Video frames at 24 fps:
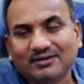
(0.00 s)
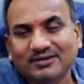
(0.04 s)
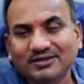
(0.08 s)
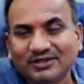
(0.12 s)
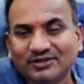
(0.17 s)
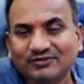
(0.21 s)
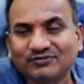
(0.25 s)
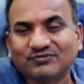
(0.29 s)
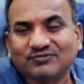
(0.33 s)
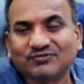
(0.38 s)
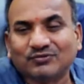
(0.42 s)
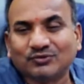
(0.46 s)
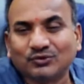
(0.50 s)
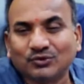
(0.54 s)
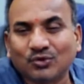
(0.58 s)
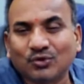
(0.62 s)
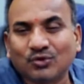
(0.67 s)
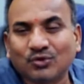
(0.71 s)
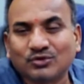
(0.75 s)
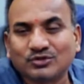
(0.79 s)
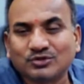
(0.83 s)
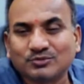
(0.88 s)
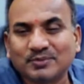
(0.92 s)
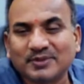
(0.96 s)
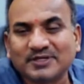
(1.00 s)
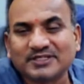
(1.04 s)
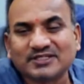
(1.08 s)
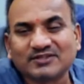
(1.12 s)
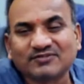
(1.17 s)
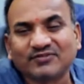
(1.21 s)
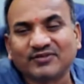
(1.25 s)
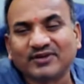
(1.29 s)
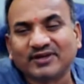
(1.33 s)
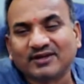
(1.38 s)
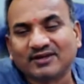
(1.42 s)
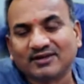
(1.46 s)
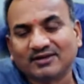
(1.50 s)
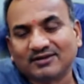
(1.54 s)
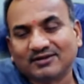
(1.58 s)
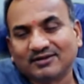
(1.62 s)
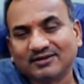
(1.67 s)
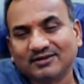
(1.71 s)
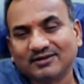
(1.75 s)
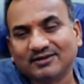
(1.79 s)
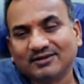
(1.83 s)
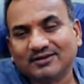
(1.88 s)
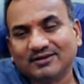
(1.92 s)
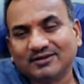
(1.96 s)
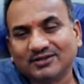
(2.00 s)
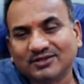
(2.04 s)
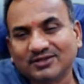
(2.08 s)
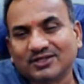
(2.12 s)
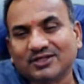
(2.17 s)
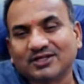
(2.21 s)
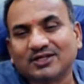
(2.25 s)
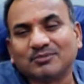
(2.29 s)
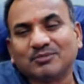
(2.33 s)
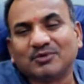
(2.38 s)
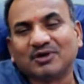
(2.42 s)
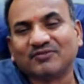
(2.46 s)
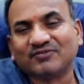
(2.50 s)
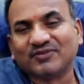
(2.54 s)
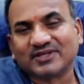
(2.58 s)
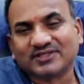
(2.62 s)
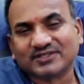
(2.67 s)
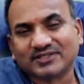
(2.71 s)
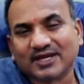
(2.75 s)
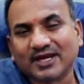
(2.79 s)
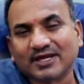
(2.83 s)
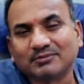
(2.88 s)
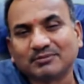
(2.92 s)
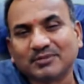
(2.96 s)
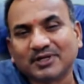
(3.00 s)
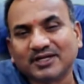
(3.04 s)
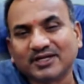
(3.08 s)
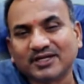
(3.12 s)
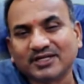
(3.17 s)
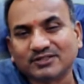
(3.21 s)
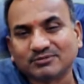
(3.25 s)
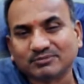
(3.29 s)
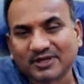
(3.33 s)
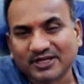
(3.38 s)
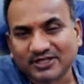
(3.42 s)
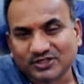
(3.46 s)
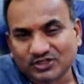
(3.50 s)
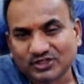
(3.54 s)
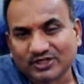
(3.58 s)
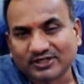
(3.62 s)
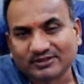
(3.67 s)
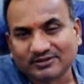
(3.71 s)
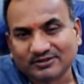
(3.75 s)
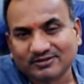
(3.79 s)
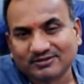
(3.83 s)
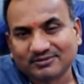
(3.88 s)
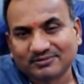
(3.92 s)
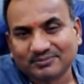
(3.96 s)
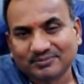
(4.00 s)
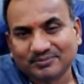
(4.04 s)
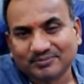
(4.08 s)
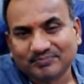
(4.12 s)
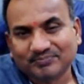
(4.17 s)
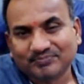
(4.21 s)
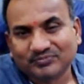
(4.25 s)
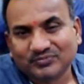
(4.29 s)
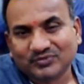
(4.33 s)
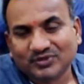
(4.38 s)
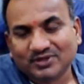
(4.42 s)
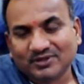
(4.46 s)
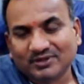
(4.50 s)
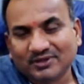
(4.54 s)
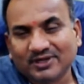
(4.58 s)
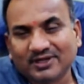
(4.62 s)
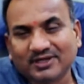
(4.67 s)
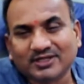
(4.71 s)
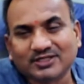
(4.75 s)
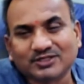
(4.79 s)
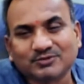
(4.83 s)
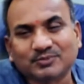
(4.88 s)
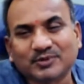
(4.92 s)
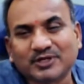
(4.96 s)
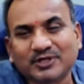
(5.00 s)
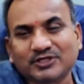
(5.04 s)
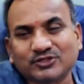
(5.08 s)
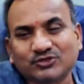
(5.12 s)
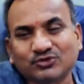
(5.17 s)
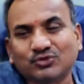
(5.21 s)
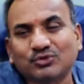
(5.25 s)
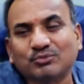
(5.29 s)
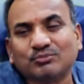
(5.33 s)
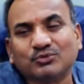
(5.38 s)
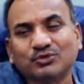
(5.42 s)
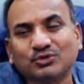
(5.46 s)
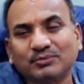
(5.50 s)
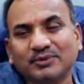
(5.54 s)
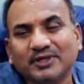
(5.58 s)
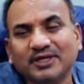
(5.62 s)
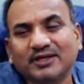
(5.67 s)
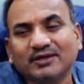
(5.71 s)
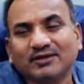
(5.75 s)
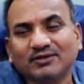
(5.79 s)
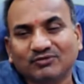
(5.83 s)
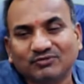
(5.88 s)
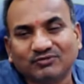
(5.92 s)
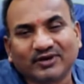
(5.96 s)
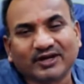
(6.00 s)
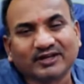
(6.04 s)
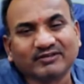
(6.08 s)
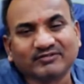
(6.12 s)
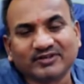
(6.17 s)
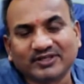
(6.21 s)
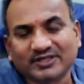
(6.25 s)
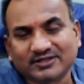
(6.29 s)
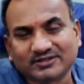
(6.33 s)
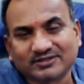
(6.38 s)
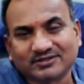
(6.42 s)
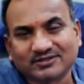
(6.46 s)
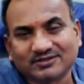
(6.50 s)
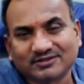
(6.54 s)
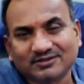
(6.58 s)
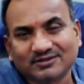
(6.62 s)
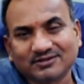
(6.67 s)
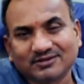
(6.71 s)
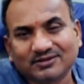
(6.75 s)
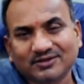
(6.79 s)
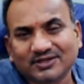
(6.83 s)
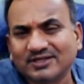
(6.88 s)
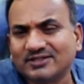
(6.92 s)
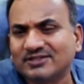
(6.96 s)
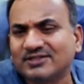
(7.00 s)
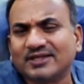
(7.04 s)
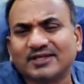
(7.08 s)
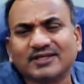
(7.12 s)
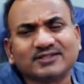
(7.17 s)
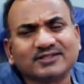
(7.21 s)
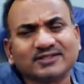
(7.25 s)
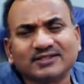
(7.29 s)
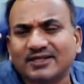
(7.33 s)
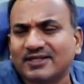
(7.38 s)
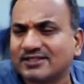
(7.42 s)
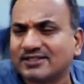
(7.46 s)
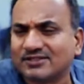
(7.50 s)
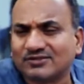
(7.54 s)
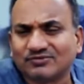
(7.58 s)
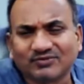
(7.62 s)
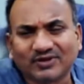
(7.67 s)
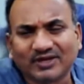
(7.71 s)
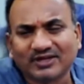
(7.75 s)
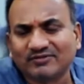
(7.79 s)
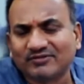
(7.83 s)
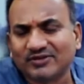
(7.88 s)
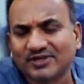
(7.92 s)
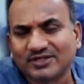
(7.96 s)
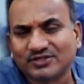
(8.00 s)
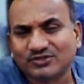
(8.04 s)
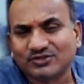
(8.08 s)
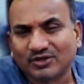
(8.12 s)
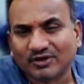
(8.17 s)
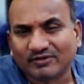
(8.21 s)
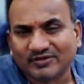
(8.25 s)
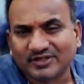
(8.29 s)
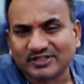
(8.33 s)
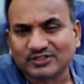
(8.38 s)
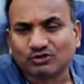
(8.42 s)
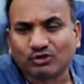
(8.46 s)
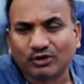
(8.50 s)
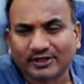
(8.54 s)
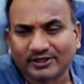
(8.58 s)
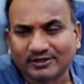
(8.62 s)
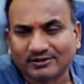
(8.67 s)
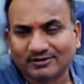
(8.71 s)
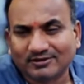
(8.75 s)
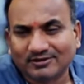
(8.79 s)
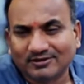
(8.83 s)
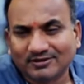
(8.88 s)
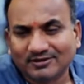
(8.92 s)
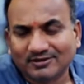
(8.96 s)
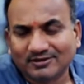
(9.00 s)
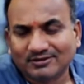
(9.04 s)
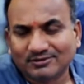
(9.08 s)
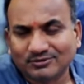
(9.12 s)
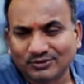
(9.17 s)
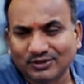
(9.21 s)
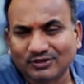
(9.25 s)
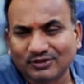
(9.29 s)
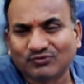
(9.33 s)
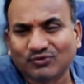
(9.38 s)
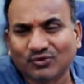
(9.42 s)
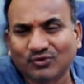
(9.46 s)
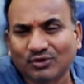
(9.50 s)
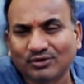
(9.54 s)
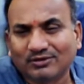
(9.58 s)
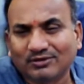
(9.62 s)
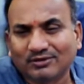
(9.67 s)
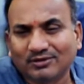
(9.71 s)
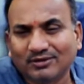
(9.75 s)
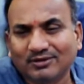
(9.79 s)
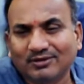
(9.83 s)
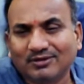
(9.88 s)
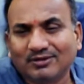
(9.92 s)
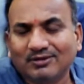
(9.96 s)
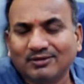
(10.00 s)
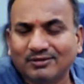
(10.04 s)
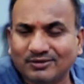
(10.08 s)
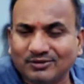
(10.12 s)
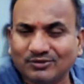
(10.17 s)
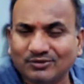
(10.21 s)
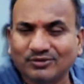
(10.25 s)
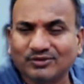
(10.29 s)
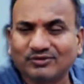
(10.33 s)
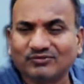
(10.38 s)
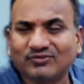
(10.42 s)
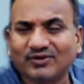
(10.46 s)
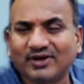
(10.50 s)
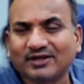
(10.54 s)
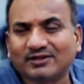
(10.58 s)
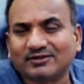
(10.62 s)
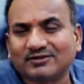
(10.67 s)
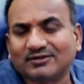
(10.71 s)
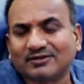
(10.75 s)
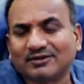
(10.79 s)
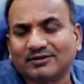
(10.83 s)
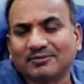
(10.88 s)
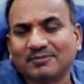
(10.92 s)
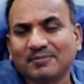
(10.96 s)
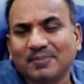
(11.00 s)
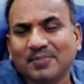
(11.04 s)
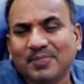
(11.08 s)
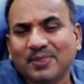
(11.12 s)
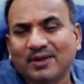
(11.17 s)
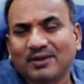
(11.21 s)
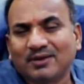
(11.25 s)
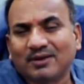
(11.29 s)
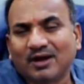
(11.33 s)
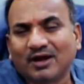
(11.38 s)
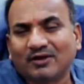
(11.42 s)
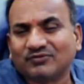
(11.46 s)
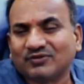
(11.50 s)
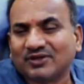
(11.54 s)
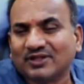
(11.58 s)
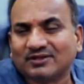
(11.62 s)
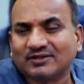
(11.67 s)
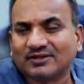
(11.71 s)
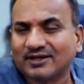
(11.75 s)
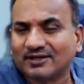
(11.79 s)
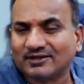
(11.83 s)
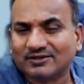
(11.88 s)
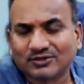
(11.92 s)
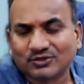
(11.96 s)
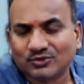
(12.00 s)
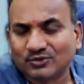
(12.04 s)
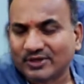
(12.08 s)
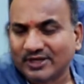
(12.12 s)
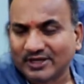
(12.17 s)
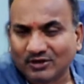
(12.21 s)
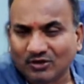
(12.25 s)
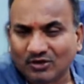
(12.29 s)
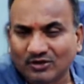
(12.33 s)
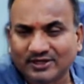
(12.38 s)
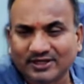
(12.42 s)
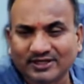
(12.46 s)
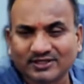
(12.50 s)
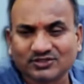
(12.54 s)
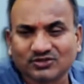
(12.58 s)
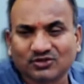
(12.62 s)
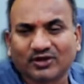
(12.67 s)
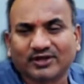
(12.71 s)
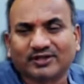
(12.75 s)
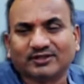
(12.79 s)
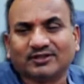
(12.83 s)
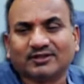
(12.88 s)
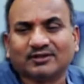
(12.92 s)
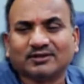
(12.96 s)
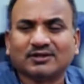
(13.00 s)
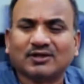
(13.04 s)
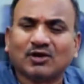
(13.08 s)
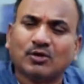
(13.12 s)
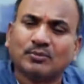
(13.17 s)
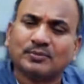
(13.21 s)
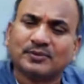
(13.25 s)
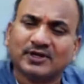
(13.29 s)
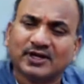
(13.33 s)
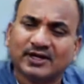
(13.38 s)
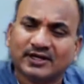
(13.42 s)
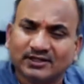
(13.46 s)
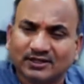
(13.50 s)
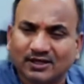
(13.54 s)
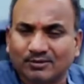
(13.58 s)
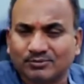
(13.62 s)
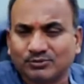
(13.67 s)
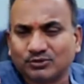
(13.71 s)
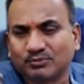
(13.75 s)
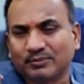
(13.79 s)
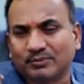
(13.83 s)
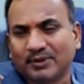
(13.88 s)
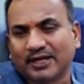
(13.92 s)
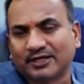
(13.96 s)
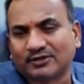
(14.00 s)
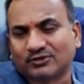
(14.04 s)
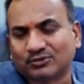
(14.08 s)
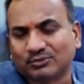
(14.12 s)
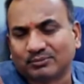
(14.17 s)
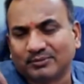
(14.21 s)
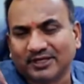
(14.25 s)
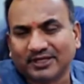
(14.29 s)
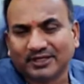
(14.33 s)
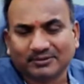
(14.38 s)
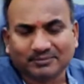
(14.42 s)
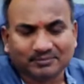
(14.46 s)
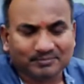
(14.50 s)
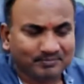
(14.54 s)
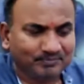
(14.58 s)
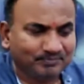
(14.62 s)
if no specific term of assignment is mentioned, it is presumed to be 5 years. He says, yes, 5 years you have enjoyed. Therefore, in fact, after that, you cannot enjoy, the copyright comes back to me.